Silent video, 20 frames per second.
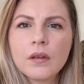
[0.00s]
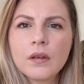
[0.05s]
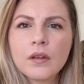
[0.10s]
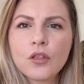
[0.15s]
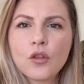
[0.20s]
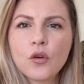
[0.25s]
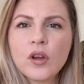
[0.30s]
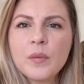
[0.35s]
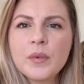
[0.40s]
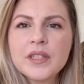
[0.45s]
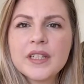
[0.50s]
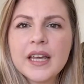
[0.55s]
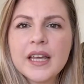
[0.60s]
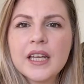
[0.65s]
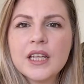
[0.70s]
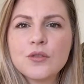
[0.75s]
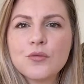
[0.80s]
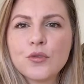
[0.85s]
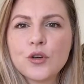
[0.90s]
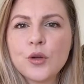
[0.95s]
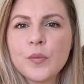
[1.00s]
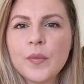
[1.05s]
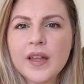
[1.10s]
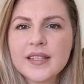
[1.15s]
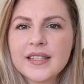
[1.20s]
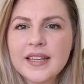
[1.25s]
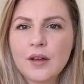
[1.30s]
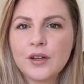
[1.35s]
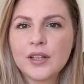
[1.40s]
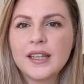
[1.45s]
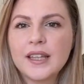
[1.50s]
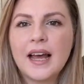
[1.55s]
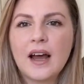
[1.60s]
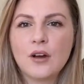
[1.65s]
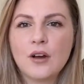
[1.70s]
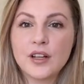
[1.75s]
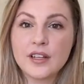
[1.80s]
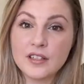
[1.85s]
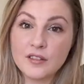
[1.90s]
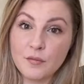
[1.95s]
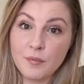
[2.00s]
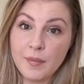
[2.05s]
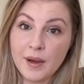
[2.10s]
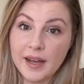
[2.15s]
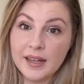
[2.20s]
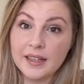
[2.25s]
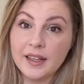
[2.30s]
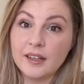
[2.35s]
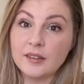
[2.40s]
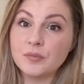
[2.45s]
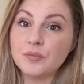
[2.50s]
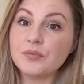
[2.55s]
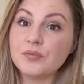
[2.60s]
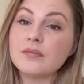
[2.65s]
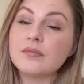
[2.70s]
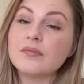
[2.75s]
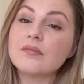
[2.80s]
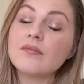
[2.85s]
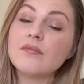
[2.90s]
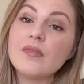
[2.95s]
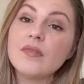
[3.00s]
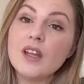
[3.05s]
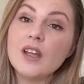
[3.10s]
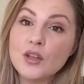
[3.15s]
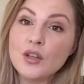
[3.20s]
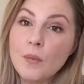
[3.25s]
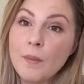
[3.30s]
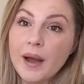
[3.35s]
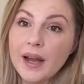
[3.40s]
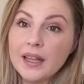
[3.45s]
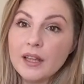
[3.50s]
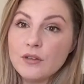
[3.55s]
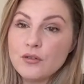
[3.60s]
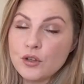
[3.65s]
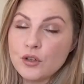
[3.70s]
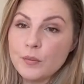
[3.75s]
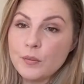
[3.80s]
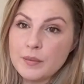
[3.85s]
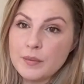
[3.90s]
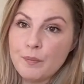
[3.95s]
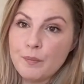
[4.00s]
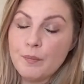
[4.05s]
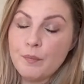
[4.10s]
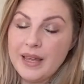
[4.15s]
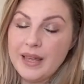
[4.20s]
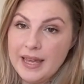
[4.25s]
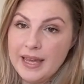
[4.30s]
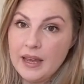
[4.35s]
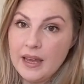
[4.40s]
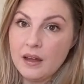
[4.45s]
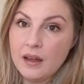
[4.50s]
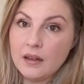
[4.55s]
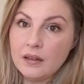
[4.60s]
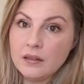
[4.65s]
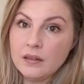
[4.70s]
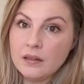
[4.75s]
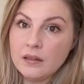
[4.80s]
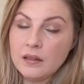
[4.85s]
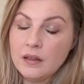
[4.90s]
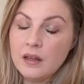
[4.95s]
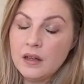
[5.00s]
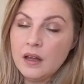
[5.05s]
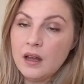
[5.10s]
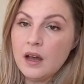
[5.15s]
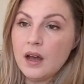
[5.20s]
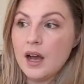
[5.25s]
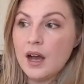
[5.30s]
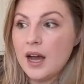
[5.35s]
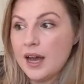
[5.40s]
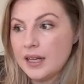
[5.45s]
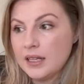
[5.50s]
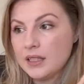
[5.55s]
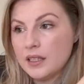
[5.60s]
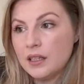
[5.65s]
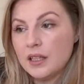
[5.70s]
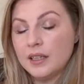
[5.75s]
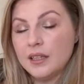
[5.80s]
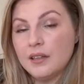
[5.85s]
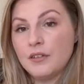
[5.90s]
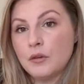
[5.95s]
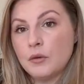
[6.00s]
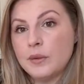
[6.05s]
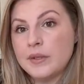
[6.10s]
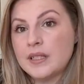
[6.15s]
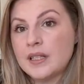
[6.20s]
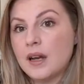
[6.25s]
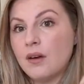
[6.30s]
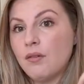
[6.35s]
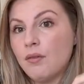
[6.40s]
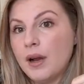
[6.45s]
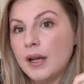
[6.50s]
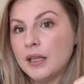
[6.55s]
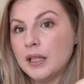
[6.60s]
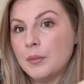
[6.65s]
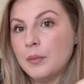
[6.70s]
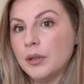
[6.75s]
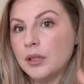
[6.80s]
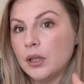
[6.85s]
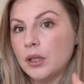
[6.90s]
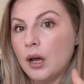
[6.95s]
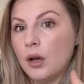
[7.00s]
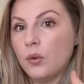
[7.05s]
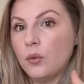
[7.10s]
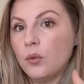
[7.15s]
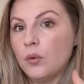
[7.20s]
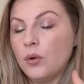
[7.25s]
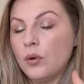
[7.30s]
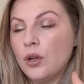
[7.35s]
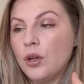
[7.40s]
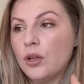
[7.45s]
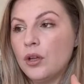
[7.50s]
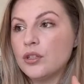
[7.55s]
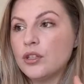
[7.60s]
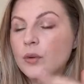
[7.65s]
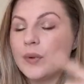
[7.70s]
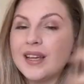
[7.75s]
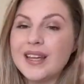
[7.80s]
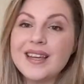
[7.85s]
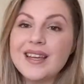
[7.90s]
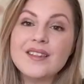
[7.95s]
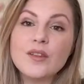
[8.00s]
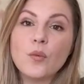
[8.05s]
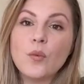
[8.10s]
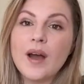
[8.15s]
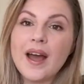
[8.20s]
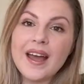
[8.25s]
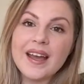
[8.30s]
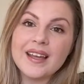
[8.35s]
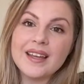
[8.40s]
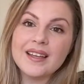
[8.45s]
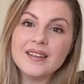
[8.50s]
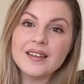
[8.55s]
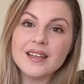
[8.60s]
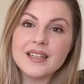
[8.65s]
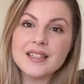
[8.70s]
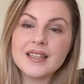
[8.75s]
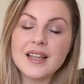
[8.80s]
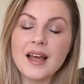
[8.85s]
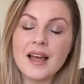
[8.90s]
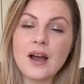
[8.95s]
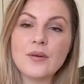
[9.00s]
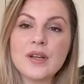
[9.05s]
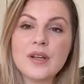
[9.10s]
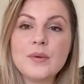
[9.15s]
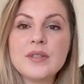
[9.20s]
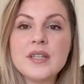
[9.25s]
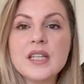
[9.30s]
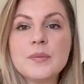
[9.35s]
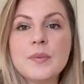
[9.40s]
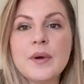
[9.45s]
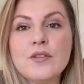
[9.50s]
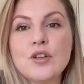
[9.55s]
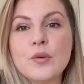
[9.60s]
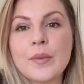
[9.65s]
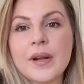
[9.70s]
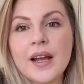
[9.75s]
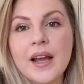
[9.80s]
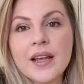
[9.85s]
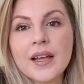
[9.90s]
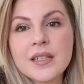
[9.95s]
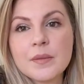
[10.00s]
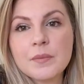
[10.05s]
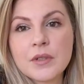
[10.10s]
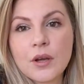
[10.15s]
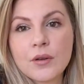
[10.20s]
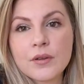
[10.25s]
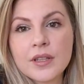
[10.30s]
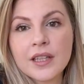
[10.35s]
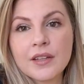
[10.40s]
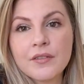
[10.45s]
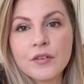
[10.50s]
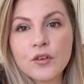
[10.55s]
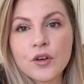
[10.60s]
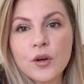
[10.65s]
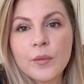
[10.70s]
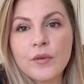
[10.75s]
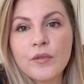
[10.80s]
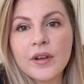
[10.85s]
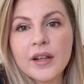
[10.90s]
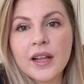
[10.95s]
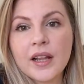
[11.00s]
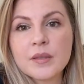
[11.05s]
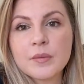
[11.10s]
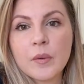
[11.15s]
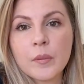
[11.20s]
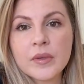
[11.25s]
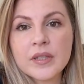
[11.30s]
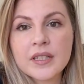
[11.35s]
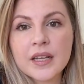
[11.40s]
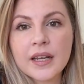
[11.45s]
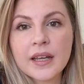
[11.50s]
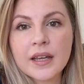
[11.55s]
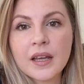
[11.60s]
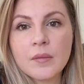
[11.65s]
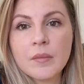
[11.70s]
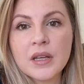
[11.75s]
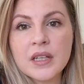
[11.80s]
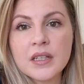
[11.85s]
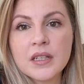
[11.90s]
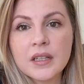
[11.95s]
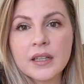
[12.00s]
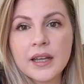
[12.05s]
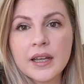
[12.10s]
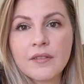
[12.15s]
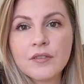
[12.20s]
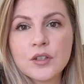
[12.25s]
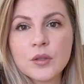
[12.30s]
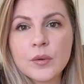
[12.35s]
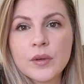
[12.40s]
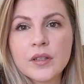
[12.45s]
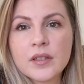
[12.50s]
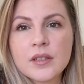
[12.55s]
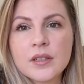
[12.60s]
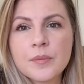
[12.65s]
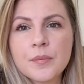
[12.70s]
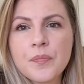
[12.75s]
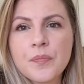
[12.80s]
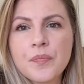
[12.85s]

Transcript: I thought it was in his room that sounded loud because of Milo. So Milo's room is here and the living room is directly below. So either way, he's loud. He was in his bedroom and I asked him to go to the living room and realised my mistake immediately afterwards.